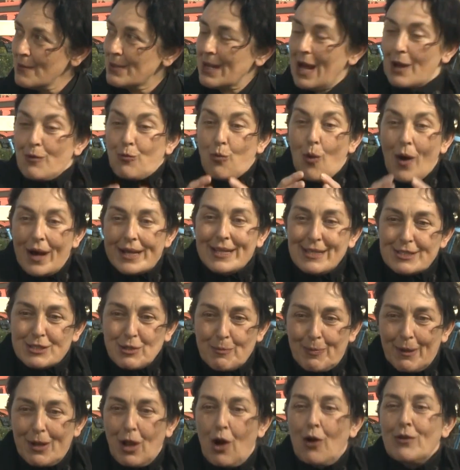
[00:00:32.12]
But I wanted
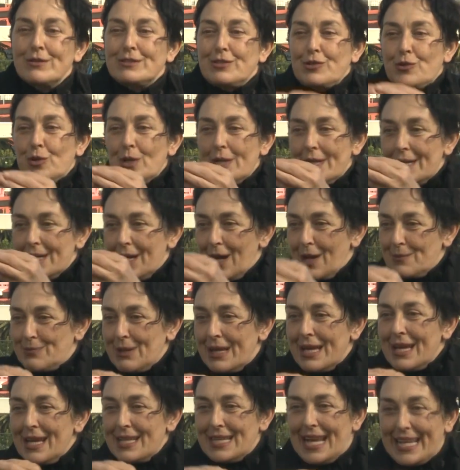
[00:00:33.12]
to belong to,
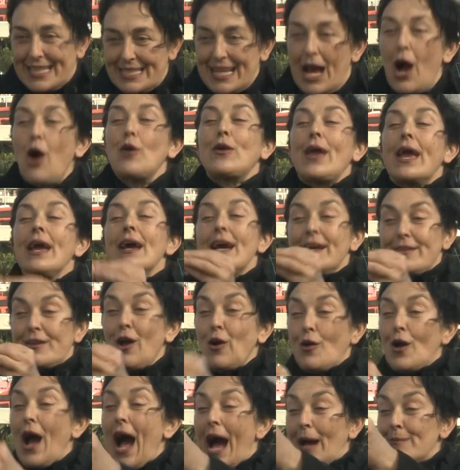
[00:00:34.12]
like, say, okay,
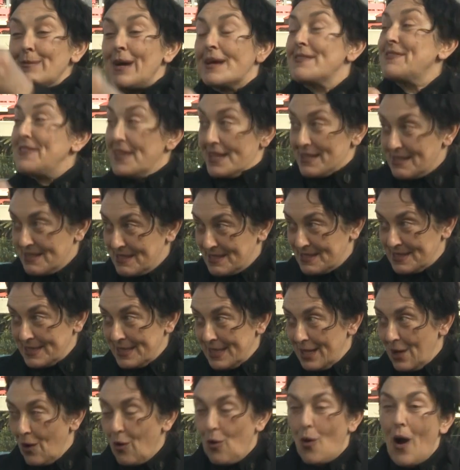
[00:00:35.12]
I'm a this,
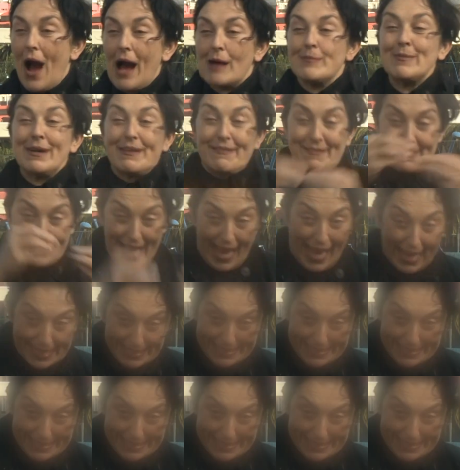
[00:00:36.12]
or I'm a that.